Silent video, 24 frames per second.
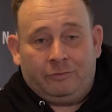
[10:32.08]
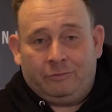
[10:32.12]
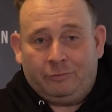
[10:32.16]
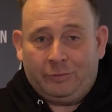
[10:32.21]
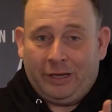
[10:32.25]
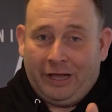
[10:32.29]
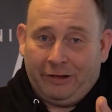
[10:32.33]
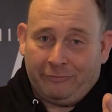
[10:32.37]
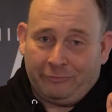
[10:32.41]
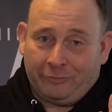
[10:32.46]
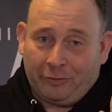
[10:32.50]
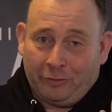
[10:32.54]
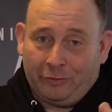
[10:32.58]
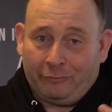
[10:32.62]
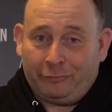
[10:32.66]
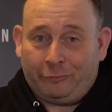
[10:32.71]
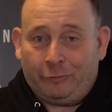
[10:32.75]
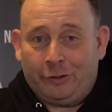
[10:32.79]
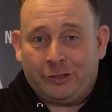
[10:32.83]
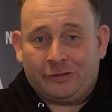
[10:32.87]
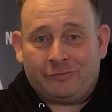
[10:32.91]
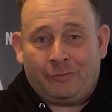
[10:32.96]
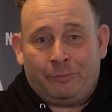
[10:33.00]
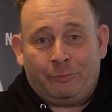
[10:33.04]
we have our
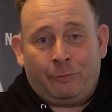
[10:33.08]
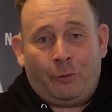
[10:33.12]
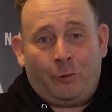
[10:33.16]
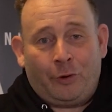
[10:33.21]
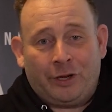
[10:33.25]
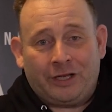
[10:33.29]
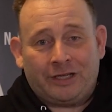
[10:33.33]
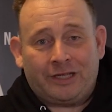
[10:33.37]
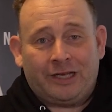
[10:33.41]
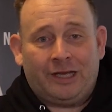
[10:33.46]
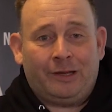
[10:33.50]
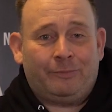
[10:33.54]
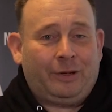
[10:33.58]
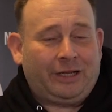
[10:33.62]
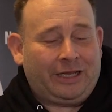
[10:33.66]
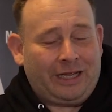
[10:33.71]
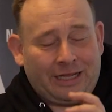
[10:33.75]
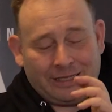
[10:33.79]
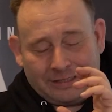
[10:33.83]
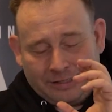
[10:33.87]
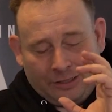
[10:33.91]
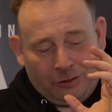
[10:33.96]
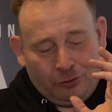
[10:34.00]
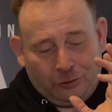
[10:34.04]
friends from PointCab, but
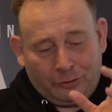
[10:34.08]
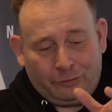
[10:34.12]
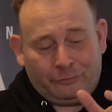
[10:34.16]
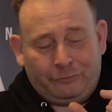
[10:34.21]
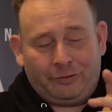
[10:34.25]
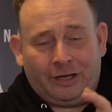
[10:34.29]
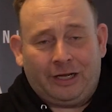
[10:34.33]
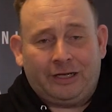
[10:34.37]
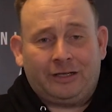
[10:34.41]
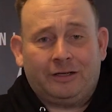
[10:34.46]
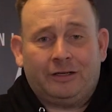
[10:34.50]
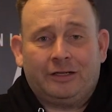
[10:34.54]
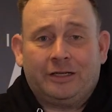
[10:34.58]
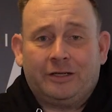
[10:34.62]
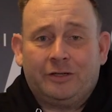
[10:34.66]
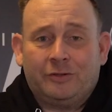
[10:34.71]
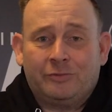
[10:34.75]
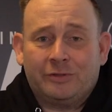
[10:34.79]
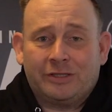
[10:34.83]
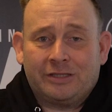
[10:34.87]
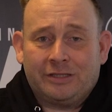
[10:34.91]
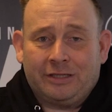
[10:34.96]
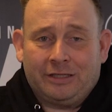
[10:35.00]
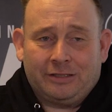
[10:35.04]
there's a lot of other, they
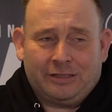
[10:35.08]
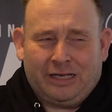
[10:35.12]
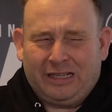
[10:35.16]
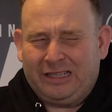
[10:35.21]
use these.